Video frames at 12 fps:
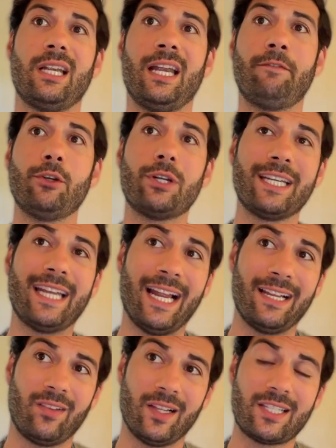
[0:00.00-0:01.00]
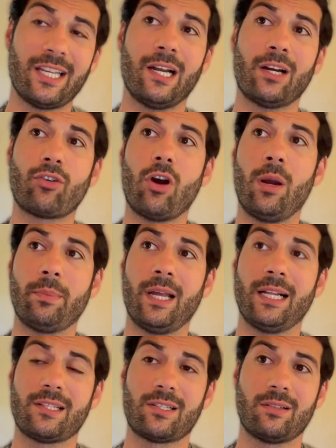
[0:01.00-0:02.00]
if you can get, let's say, a crop
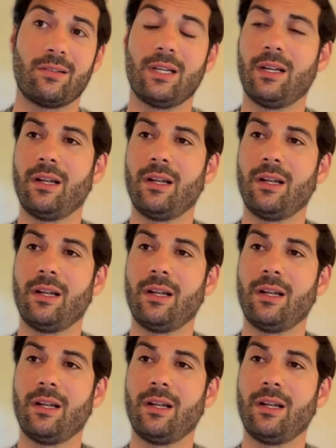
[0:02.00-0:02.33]
that's